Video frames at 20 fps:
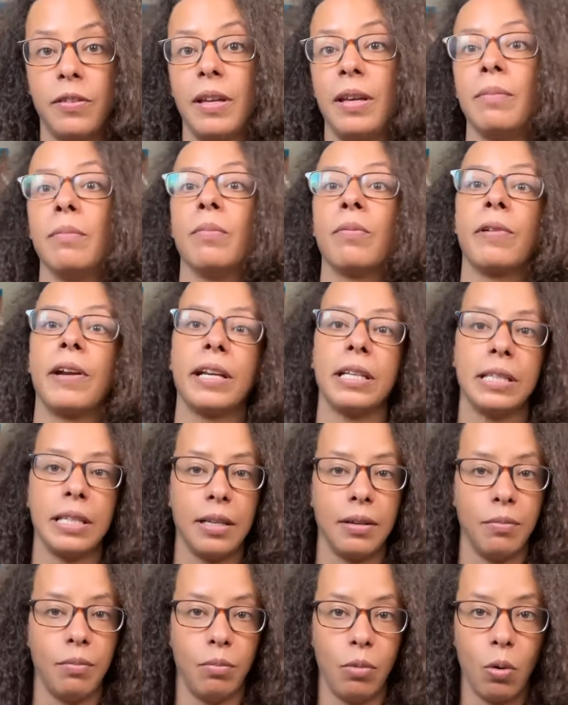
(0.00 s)
It brings
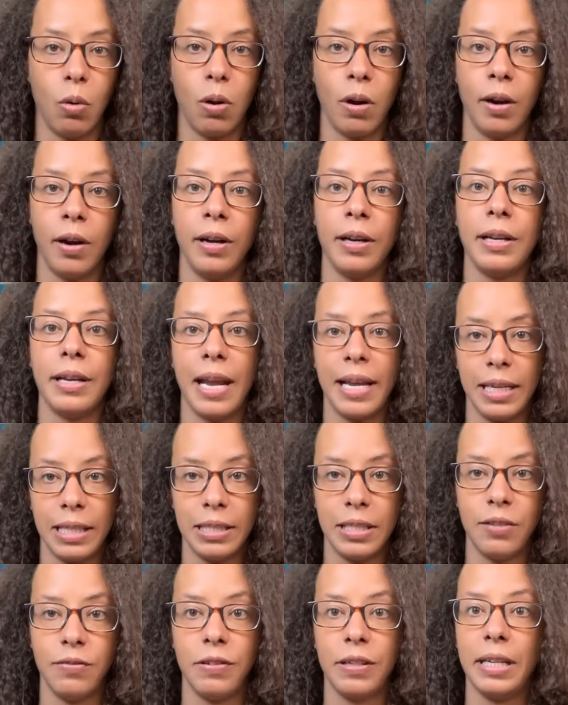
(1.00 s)
in more
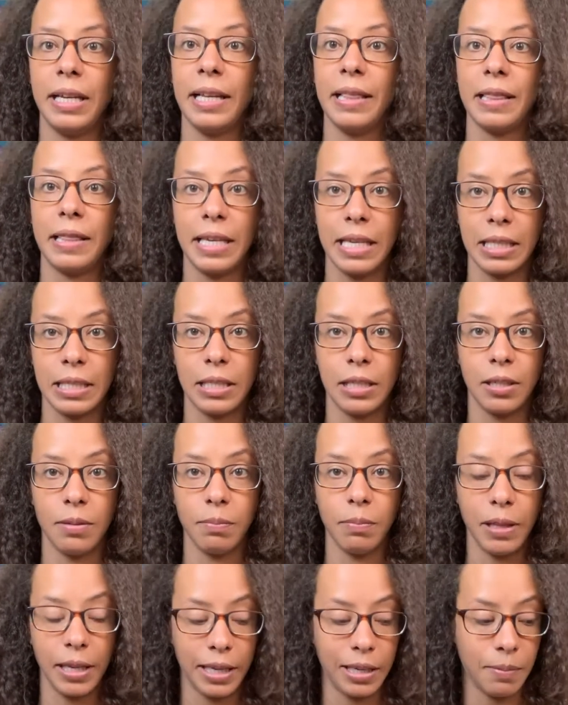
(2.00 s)
negativity and things to
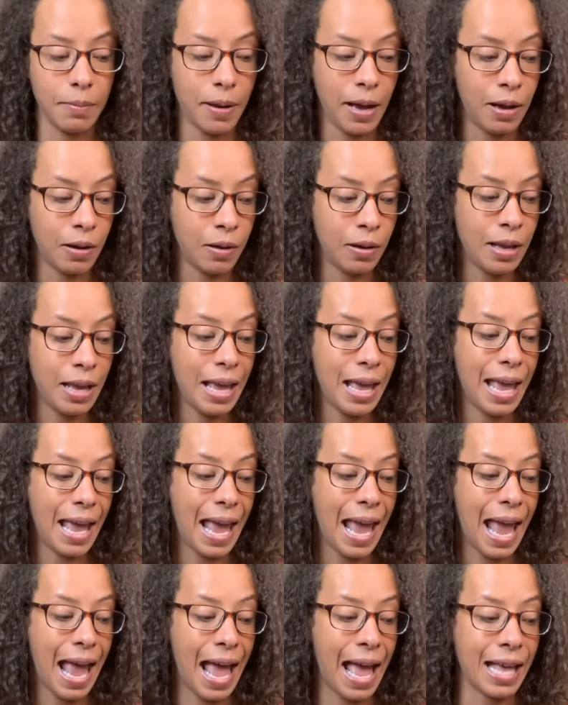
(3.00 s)
complain about
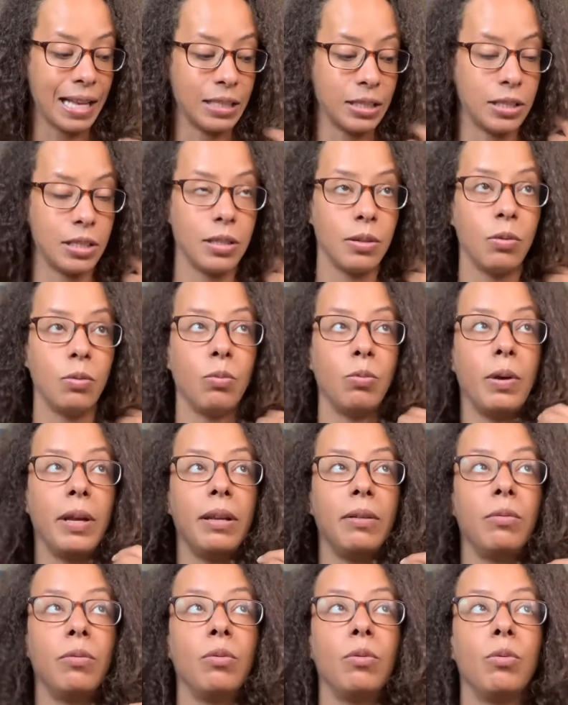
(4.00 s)
and
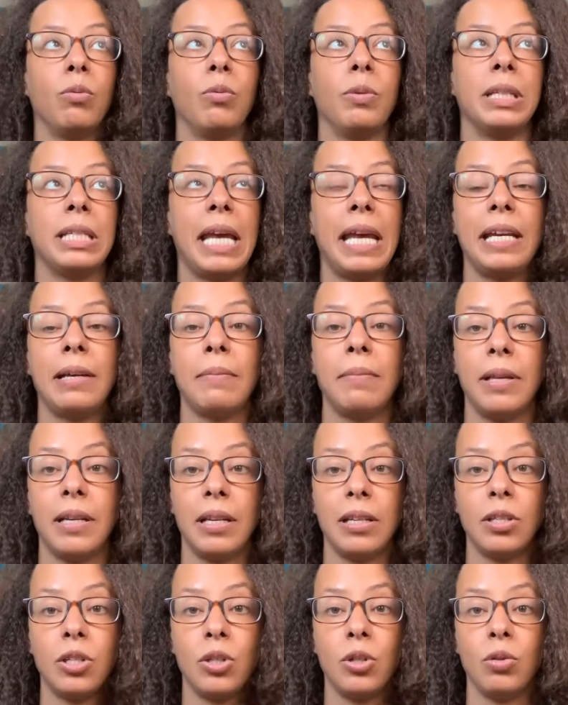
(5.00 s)
when we take a
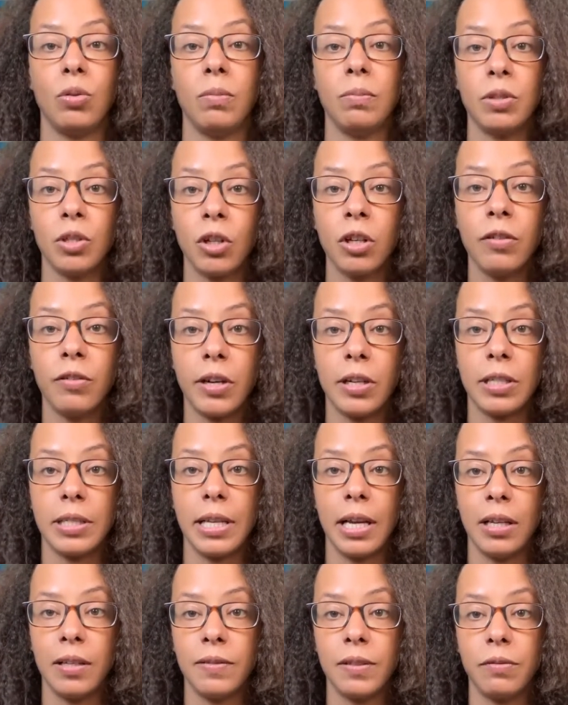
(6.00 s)
minute to observe
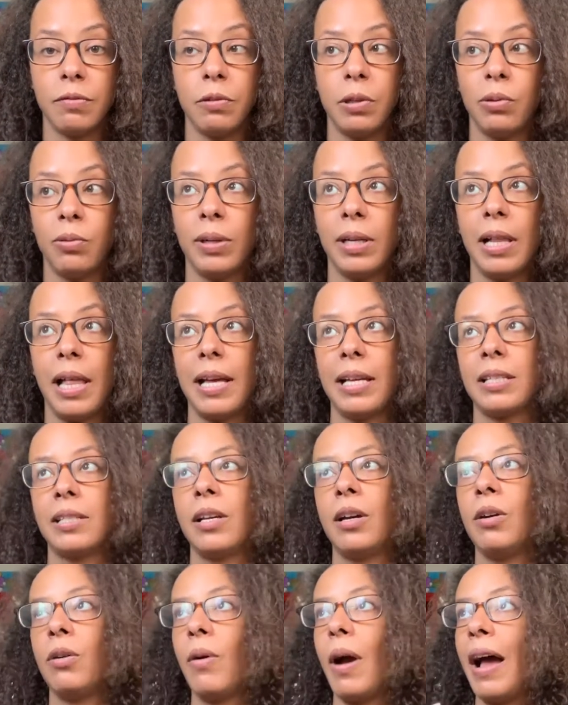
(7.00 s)
ourselves, if we realize,
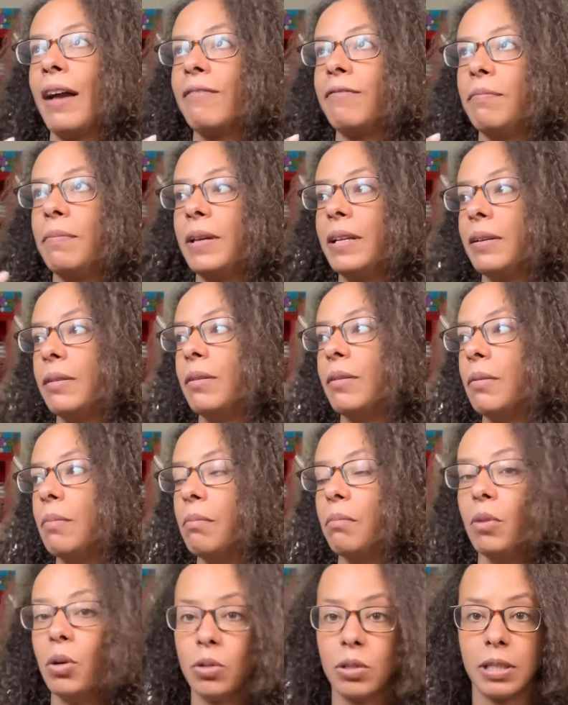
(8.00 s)
oh, I've been
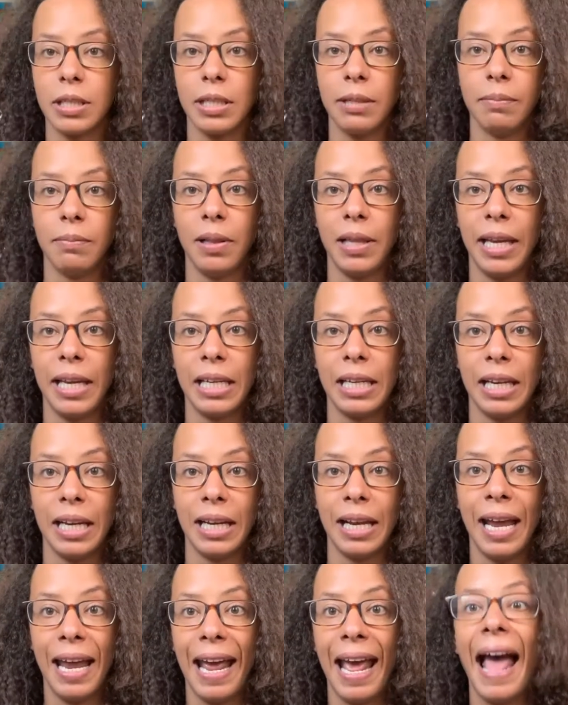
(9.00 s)
mostly
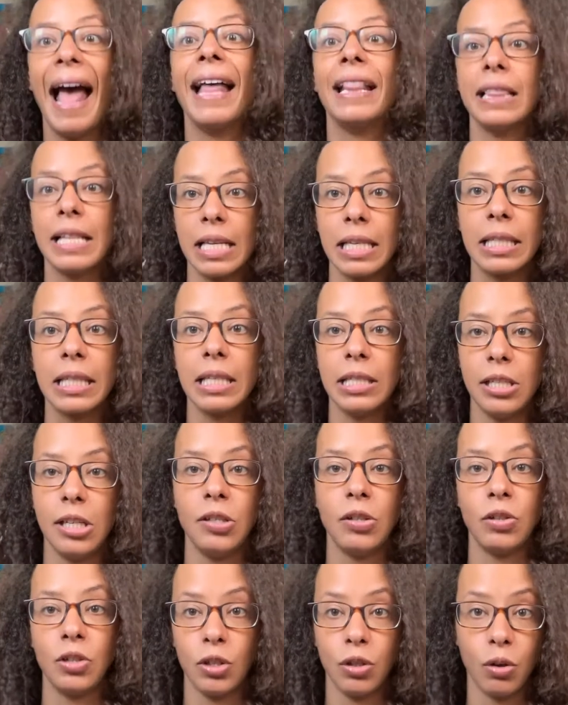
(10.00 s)
complaining and things
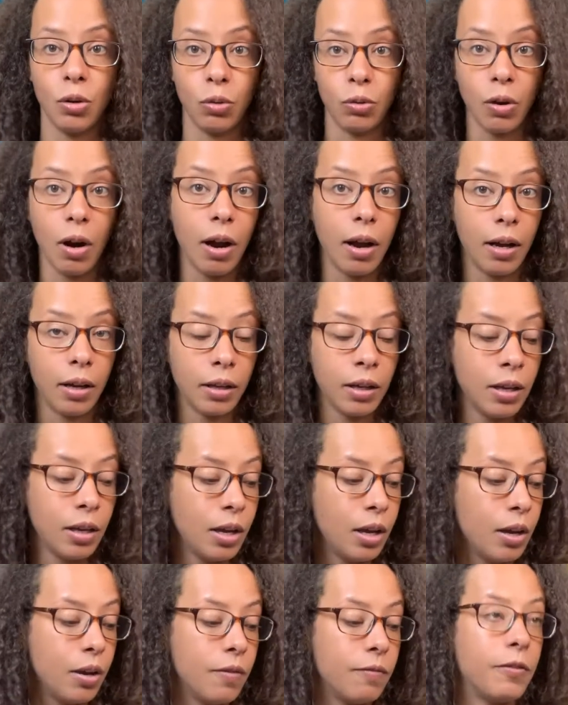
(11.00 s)
continue to go wrong,
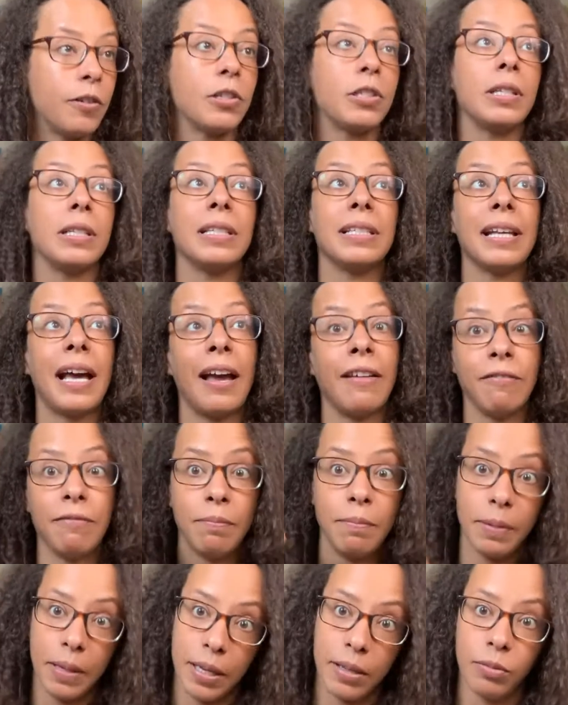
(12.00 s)
versus
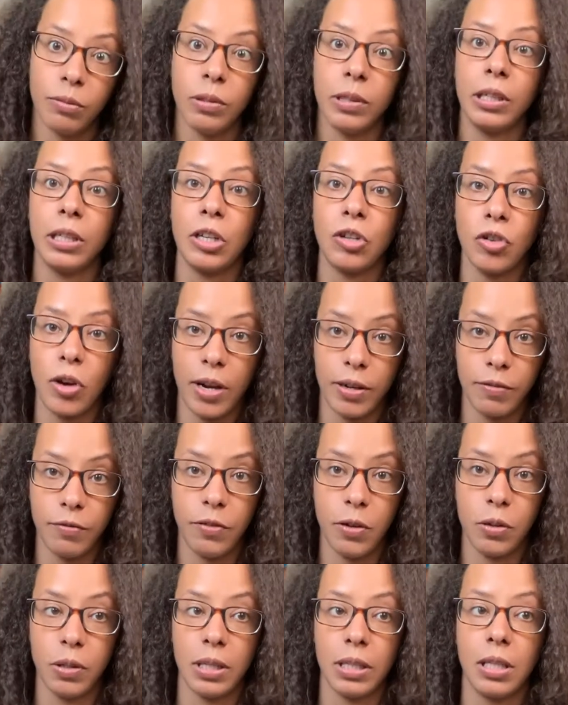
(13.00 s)
I've been really trying to
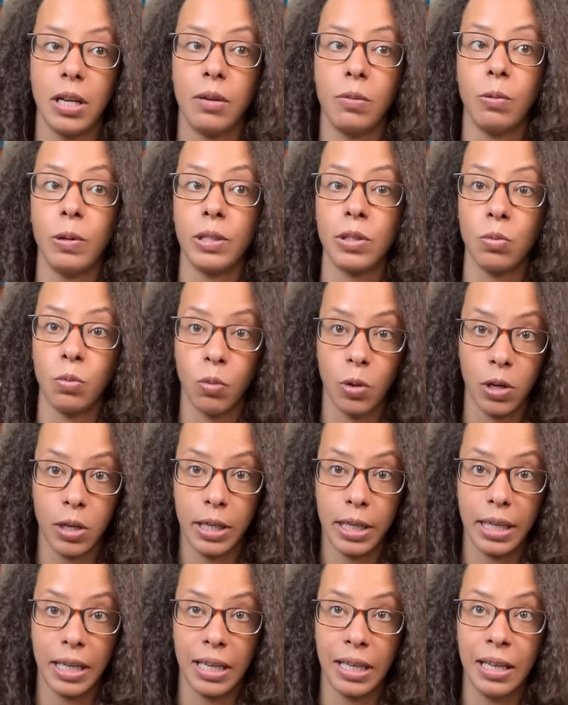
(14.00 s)
focus on what's
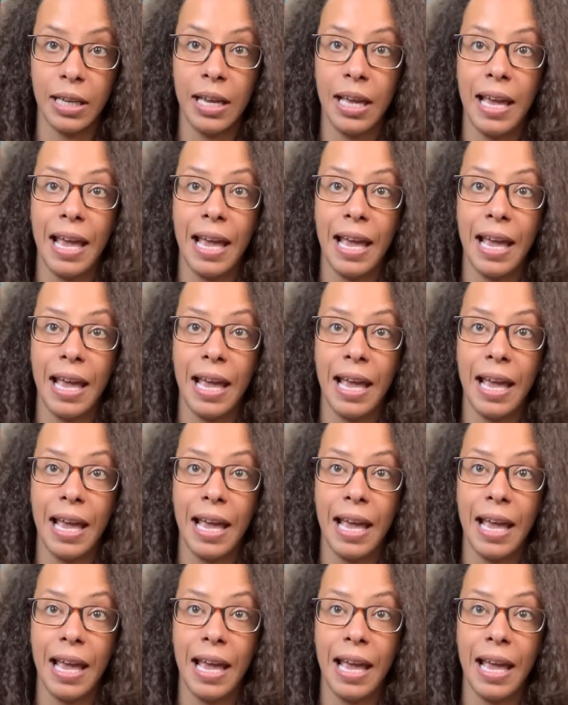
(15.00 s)
working